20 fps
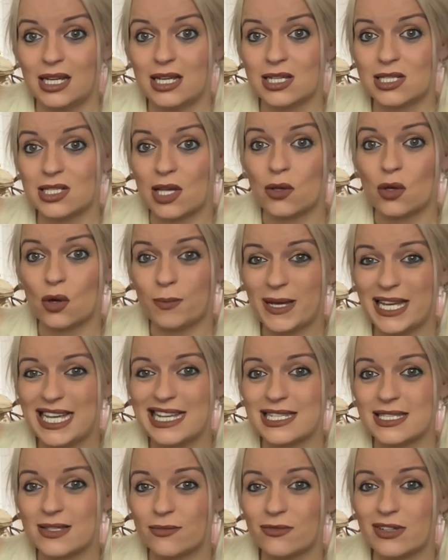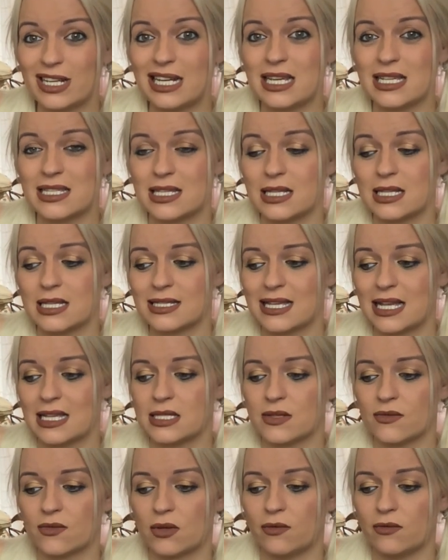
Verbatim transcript: So your person really is in this sense of